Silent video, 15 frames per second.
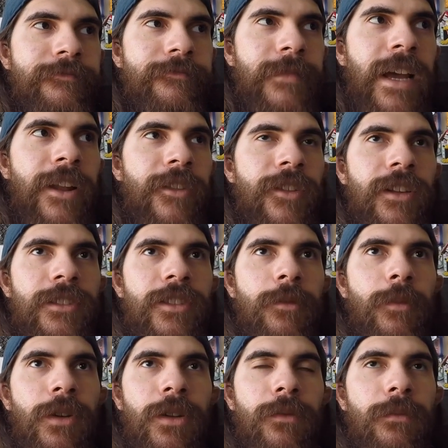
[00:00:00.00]
I don't think so,
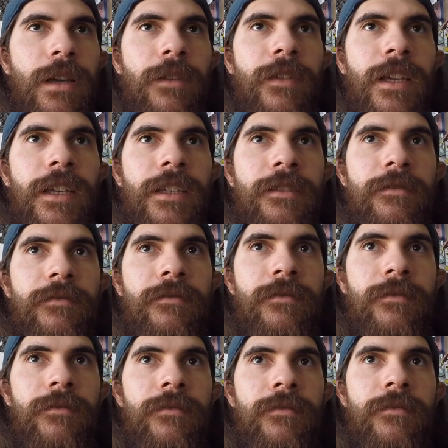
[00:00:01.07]
but maybe
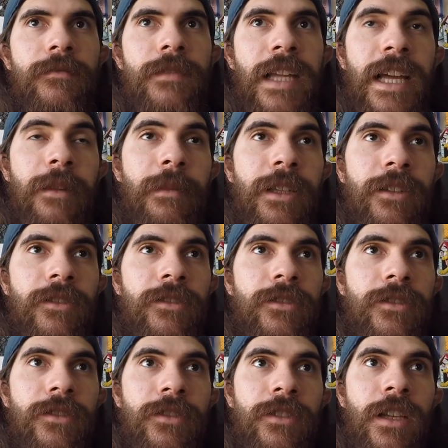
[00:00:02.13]
10
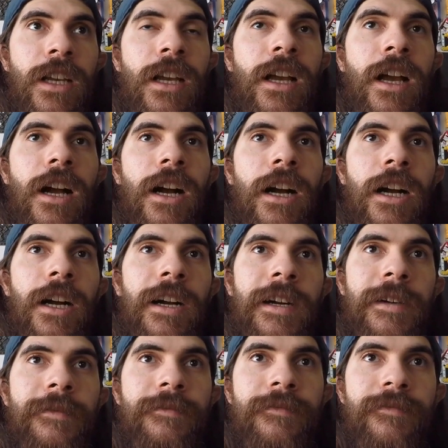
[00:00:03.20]
minutes
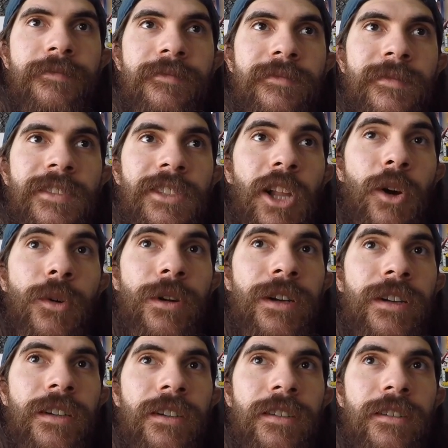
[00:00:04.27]

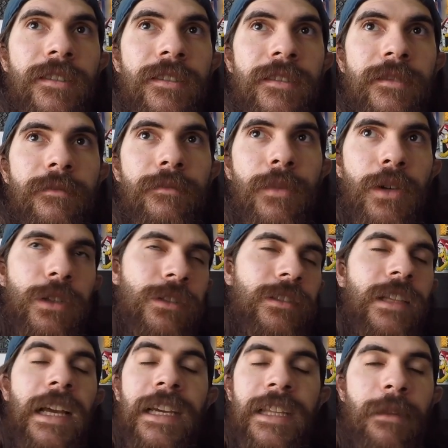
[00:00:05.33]
slower, but
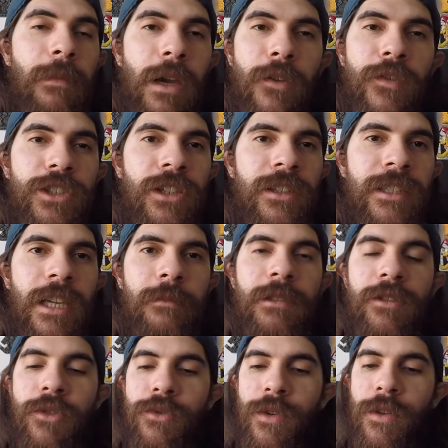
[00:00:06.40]
like my official time
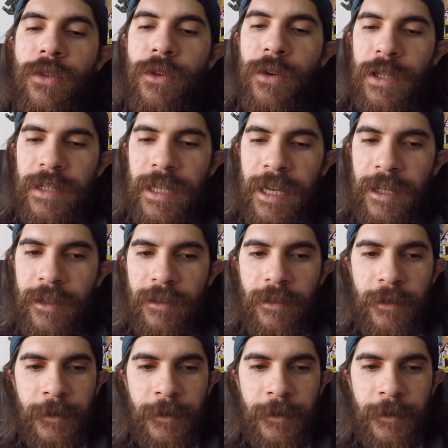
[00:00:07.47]
is 3:39.